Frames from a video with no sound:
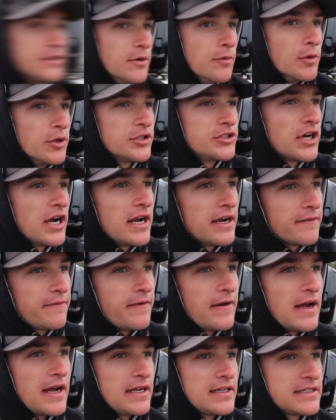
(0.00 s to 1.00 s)
So we're trying to
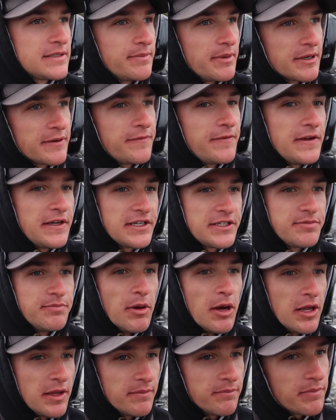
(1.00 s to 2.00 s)
find some big fish,
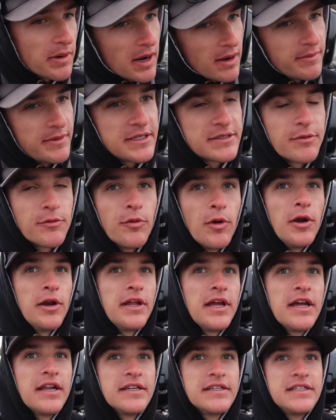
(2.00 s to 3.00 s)
but problem is we're
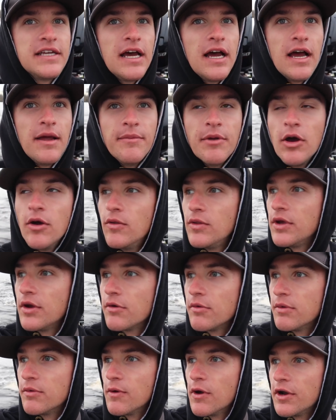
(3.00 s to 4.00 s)
running out of time. Not only
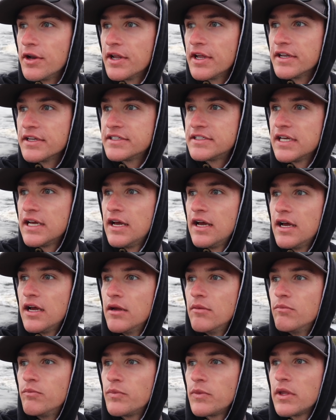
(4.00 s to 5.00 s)
are we running out of
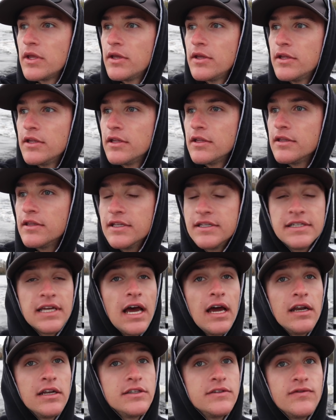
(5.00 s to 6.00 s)
time, the
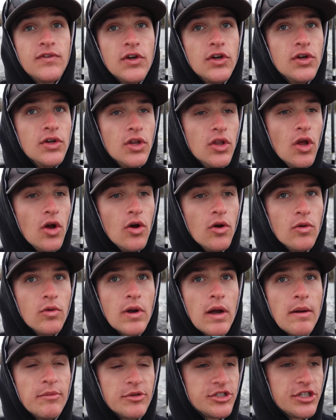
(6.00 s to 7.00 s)
tide is very low.
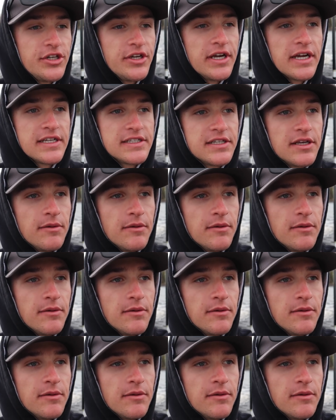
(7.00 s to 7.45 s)
I'm gonna show you guys